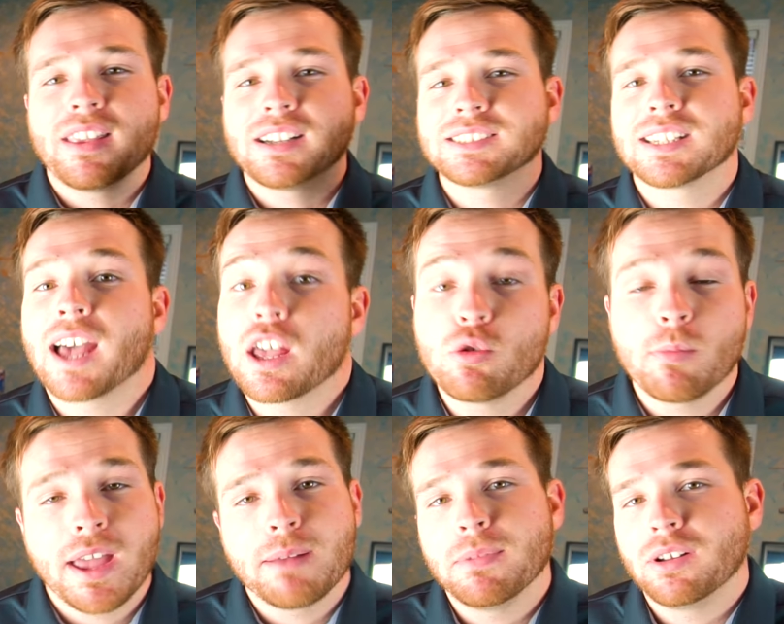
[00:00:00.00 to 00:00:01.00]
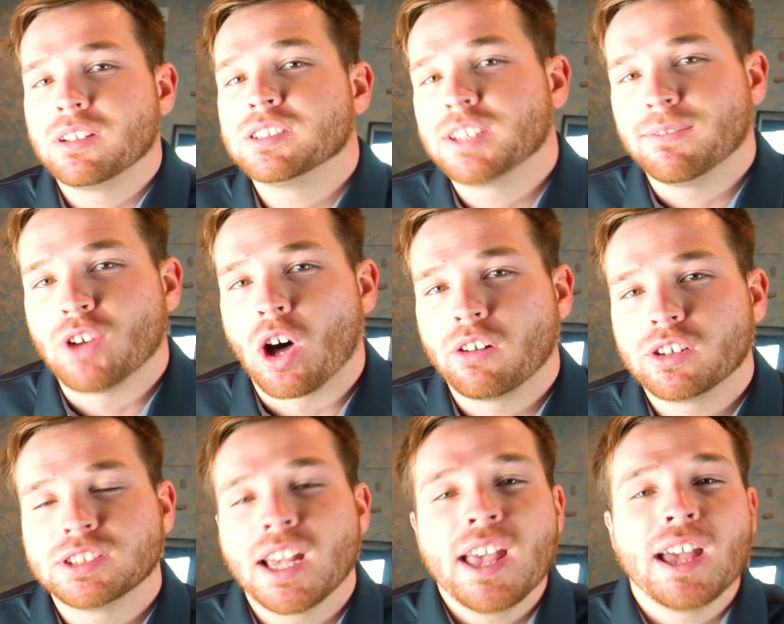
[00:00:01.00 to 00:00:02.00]
there's a guy who made millions of
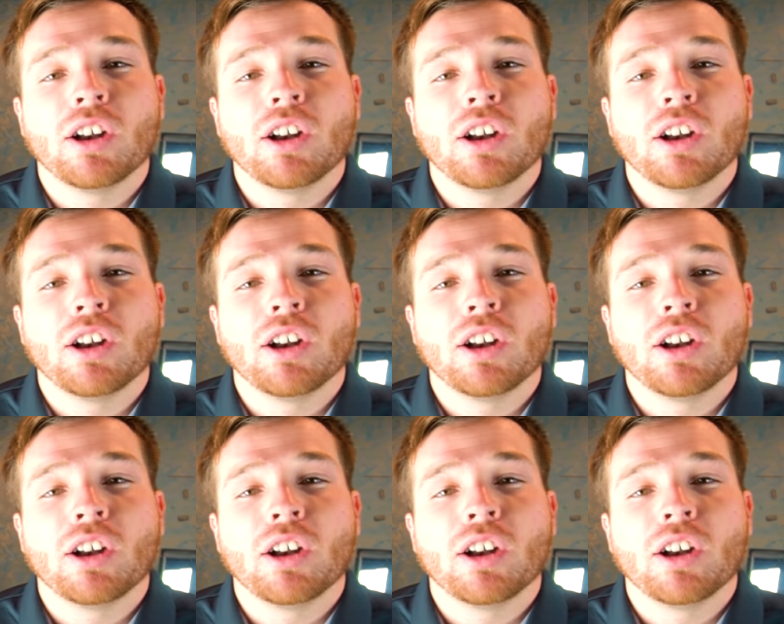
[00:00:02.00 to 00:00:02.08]
dollars